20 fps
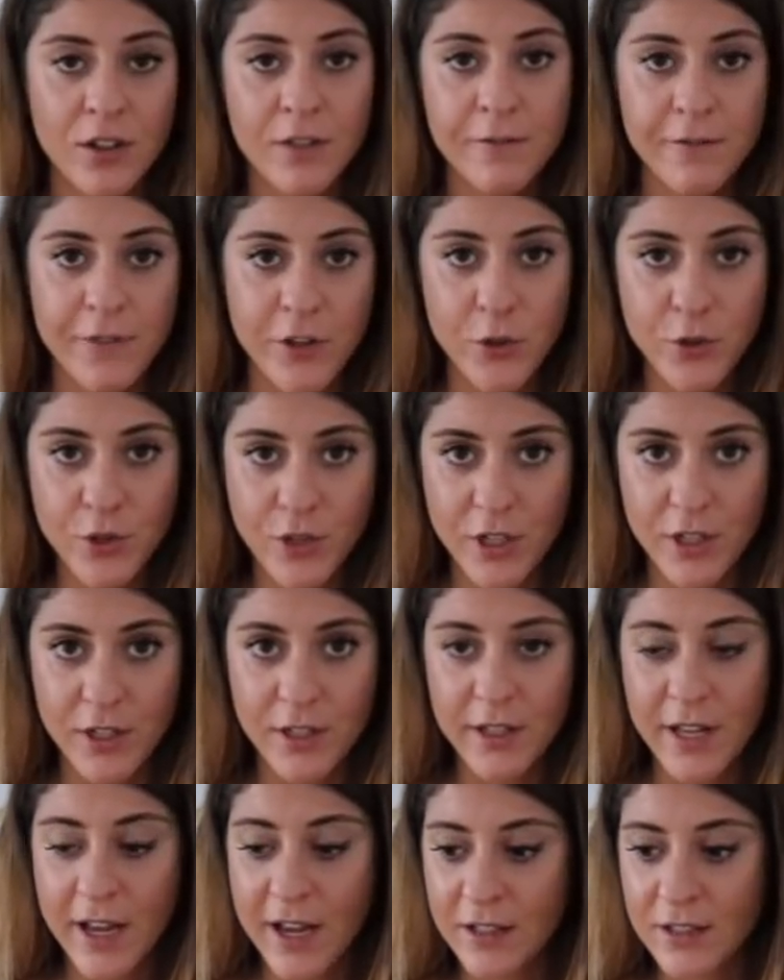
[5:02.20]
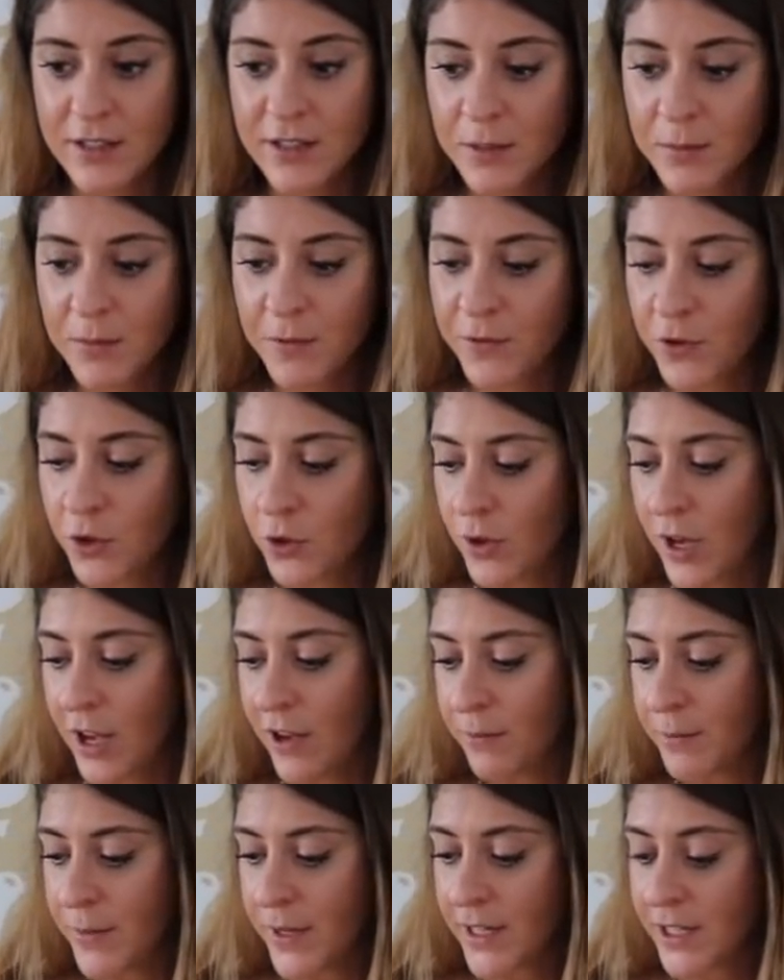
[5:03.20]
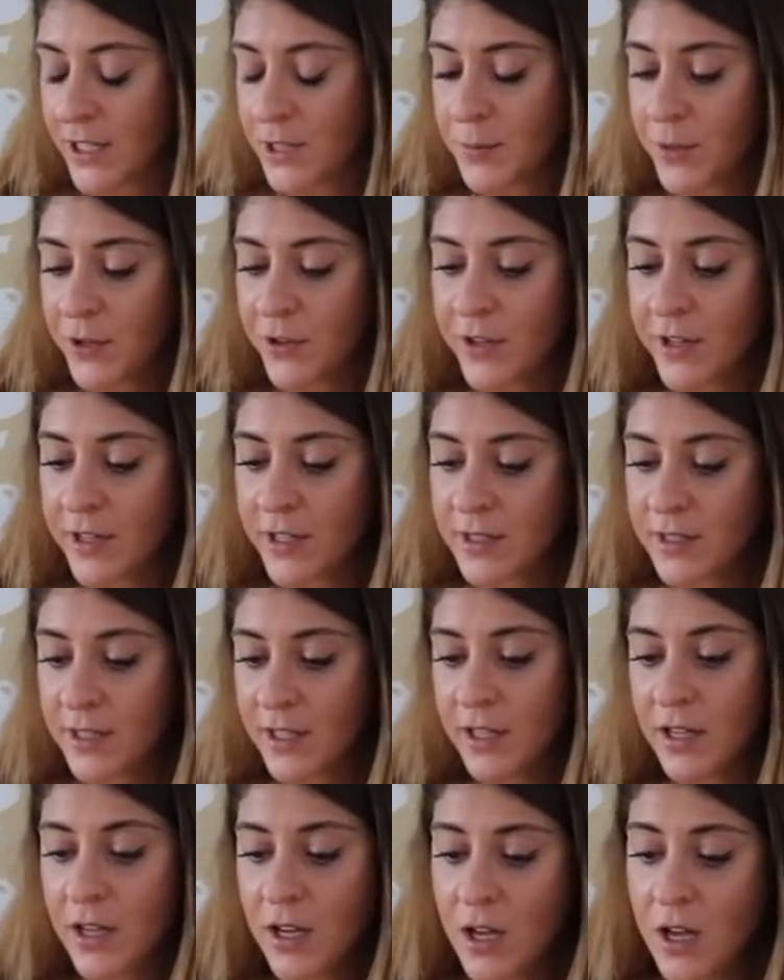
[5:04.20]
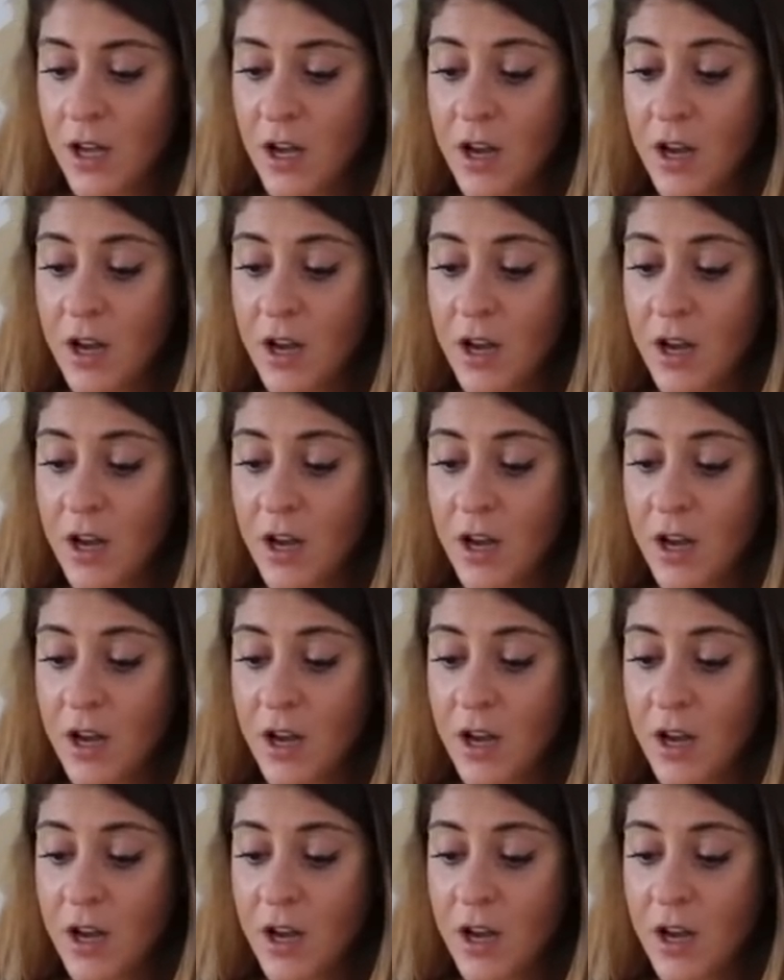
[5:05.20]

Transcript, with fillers: confusion that some of you have been experiencing